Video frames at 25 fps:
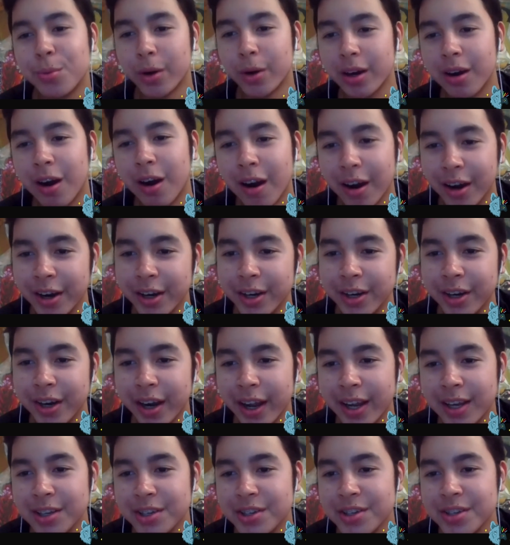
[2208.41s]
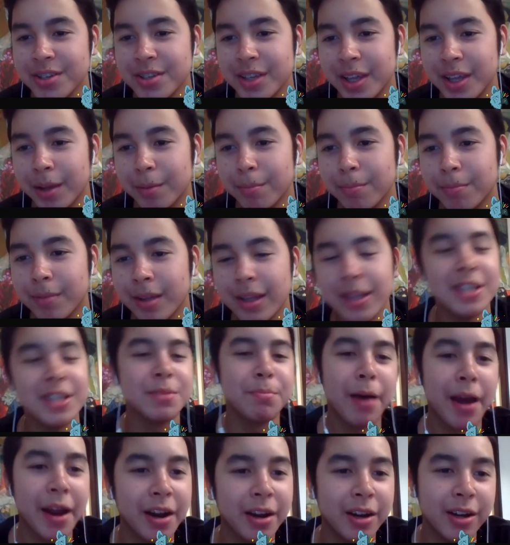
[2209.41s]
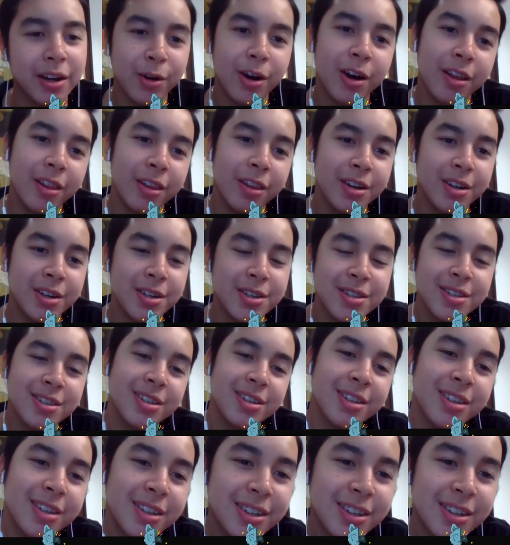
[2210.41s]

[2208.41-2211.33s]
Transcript: work harder and just keep inspiring others?